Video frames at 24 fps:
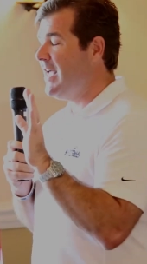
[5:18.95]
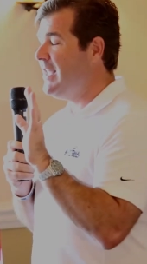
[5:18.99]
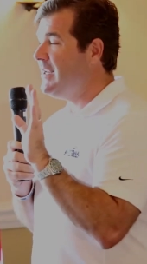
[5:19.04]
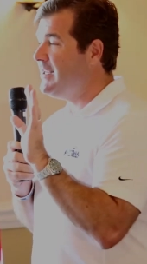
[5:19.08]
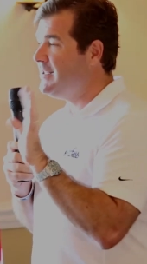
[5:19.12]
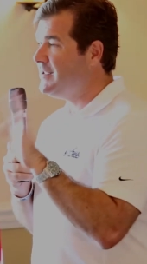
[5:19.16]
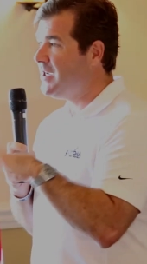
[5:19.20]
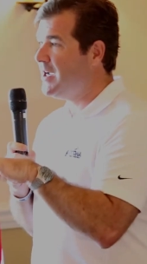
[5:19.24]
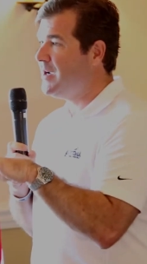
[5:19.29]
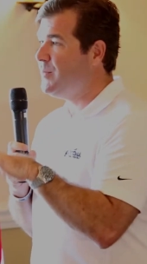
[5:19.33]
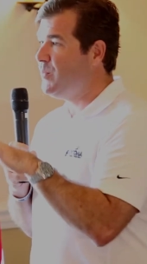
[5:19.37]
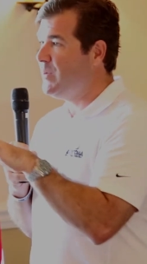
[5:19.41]

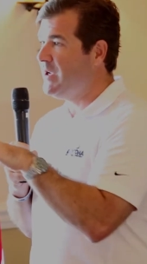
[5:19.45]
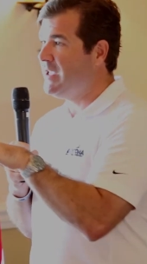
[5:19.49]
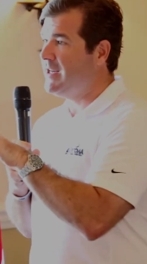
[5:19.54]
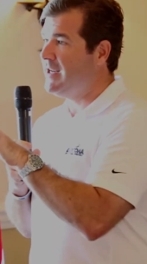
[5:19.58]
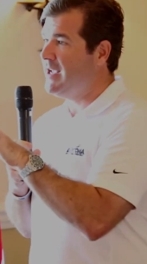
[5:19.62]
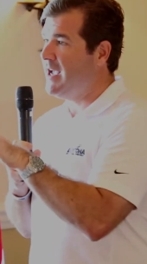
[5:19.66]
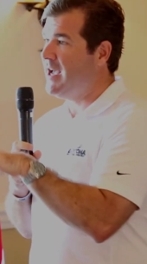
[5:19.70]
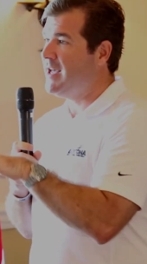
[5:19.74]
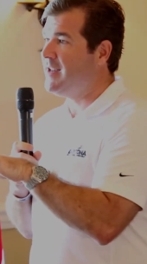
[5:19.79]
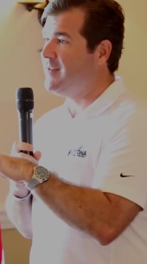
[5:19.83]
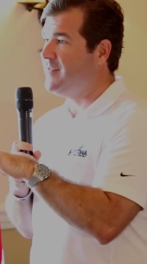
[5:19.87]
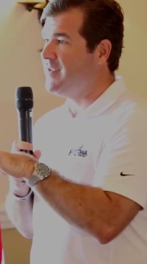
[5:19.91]
anytime we
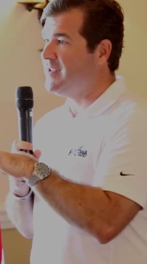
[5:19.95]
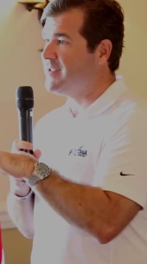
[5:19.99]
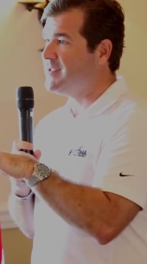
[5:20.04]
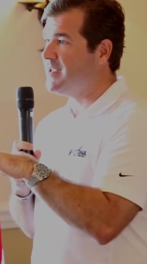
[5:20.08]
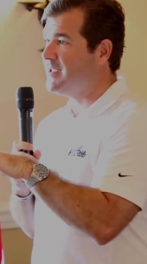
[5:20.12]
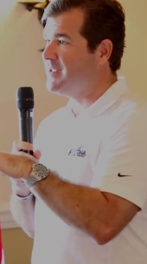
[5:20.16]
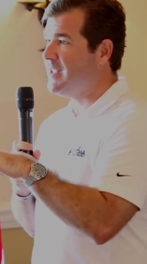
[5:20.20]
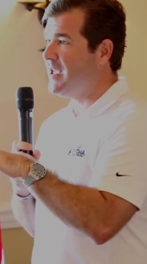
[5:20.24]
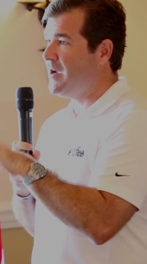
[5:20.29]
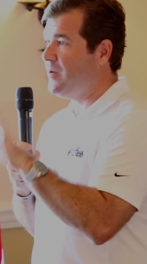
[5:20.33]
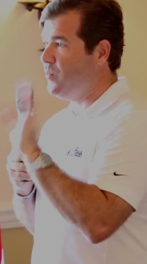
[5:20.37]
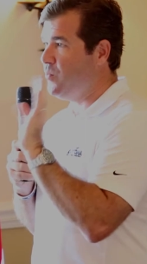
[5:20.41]
can add events
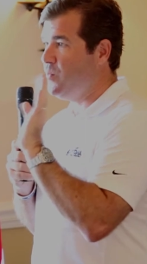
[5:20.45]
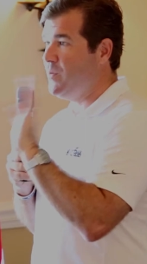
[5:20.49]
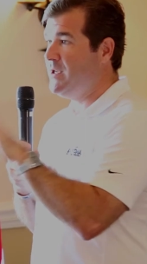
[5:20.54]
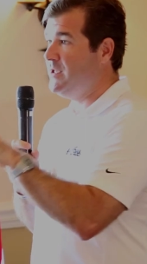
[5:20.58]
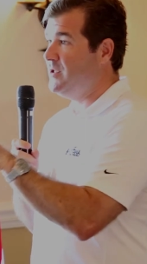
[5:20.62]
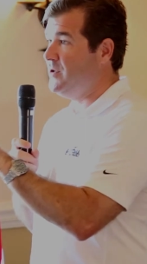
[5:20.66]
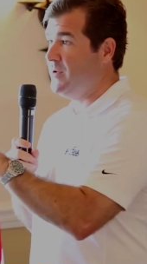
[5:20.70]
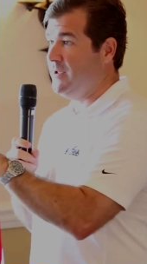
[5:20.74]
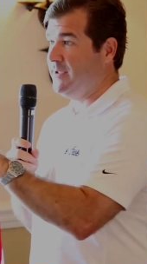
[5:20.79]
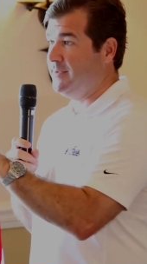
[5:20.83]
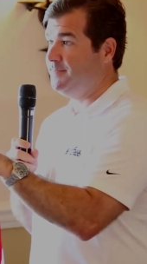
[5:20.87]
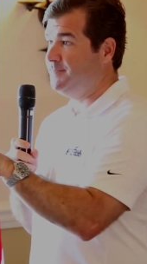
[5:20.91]
like that, we
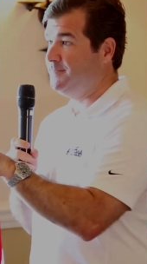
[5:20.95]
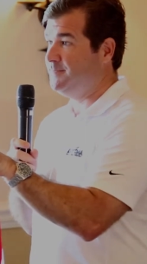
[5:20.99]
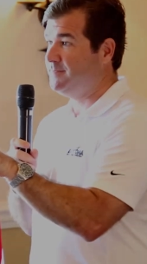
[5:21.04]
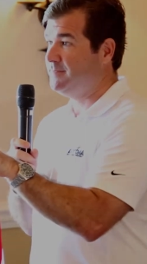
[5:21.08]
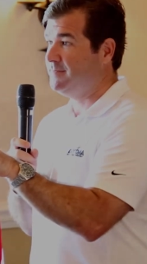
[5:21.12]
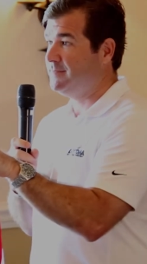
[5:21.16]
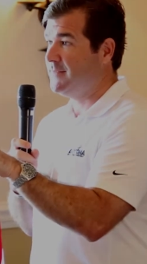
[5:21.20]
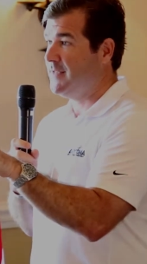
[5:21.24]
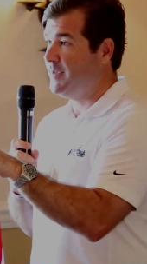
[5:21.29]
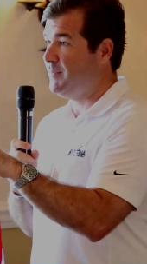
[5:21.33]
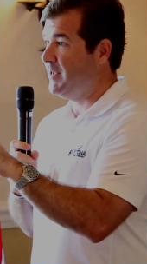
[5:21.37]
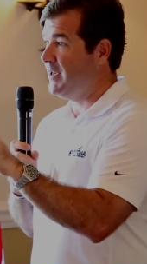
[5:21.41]
do it.
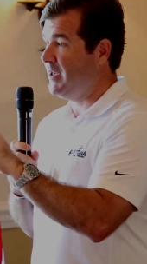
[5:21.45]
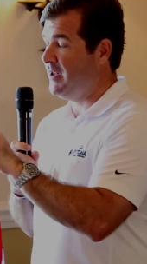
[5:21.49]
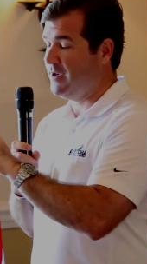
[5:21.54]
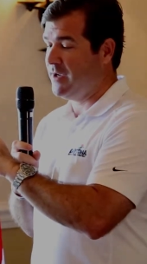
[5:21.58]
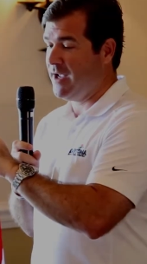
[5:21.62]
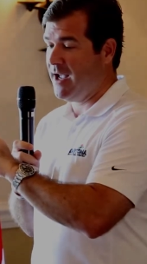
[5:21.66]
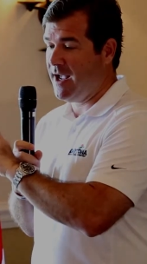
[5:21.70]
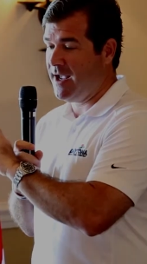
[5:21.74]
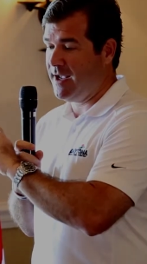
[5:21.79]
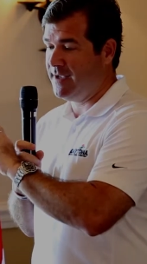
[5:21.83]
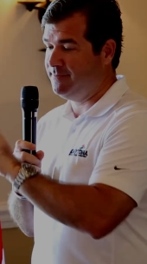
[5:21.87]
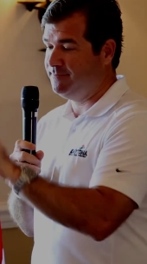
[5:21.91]
I mean,
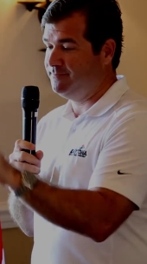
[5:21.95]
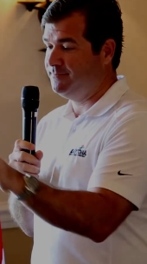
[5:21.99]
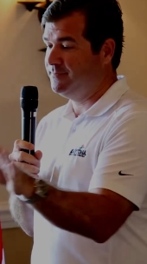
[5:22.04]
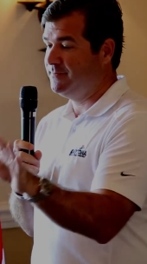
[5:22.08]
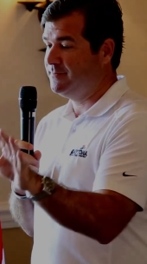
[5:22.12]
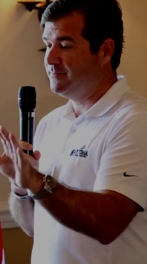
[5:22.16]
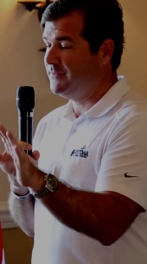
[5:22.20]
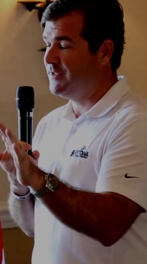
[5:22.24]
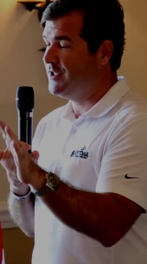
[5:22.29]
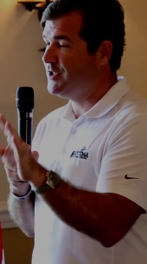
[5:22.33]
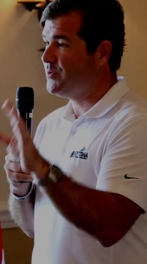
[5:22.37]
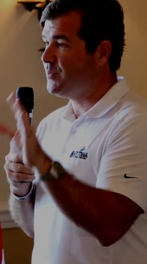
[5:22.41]
look, I,
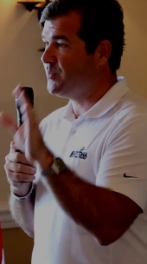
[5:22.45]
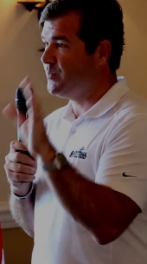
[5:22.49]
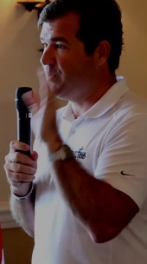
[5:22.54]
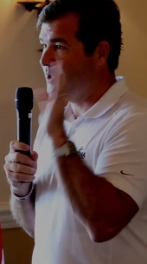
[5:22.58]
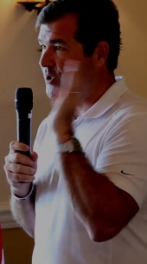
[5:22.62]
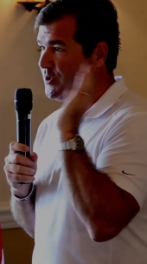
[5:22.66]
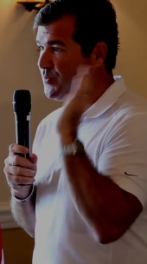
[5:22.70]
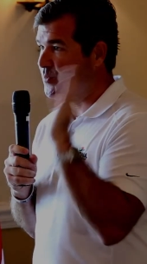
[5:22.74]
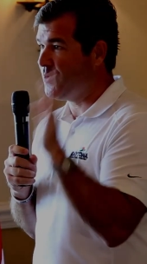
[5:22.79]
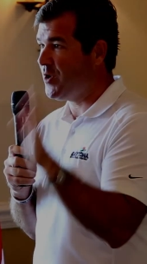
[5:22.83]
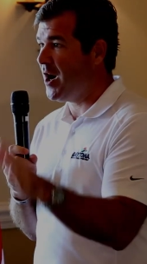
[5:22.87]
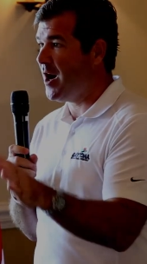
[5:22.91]
this,
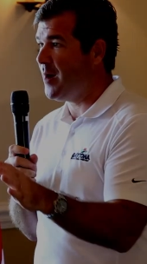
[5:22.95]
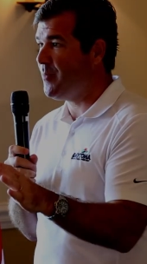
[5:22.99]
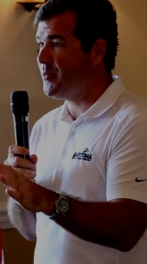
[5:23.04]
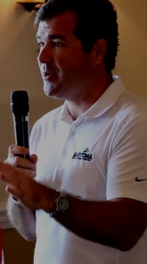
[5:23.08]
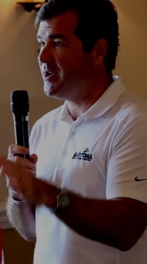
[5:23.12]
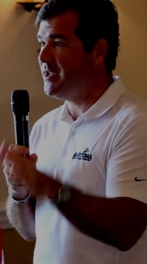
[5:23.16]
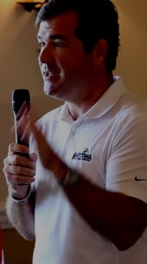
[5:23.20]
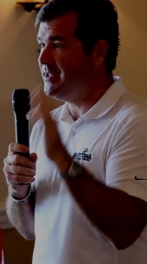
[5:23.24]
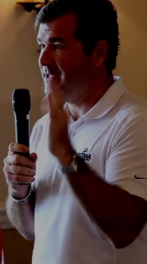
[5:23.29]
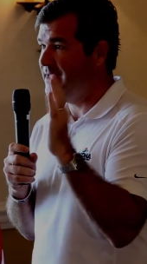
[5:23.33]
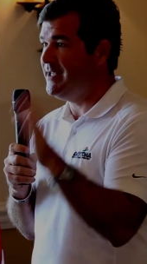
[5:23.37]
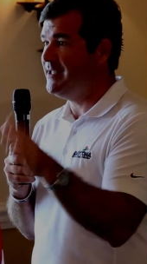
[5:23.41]
this
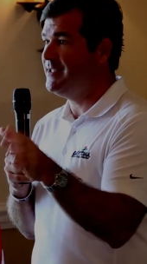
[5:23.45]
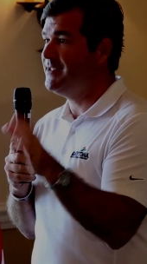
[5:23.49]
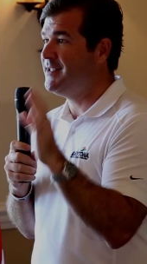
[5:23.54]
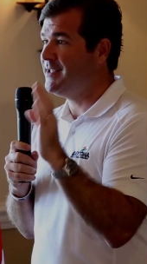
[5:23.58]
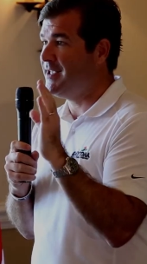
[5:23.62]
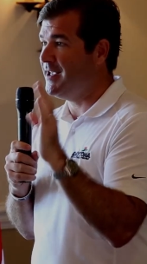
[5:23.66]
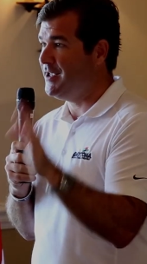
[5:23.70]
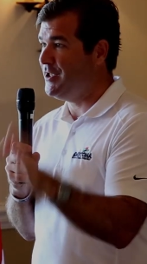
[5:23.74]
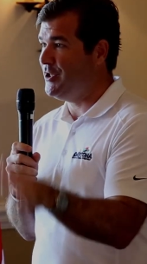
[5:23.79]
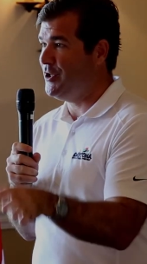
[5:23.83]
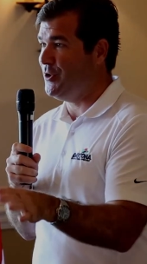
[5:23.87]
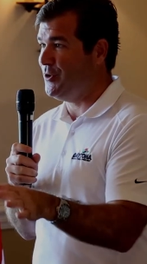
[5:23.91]
property needs
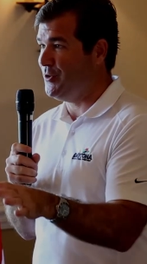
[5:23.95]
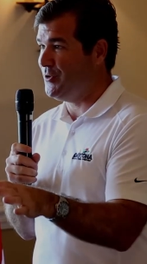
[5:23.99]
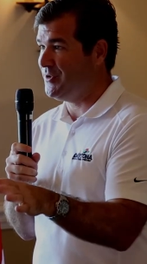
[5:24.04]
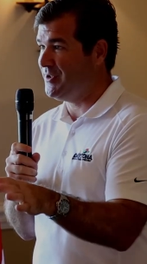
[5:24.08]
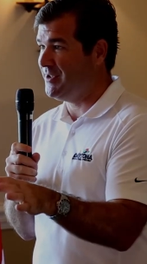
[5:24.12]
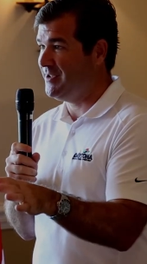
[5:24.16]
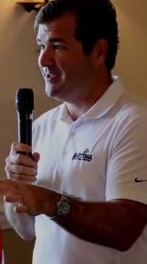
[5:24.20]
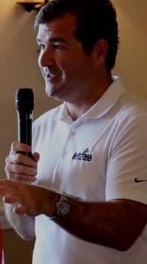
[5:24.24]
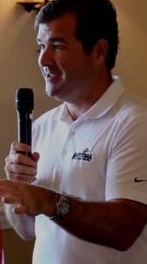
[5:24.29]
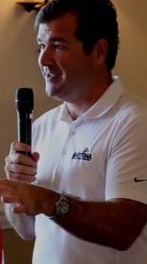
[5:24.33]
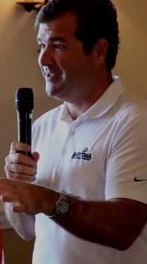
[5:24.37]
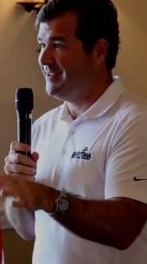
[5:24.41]
to get used.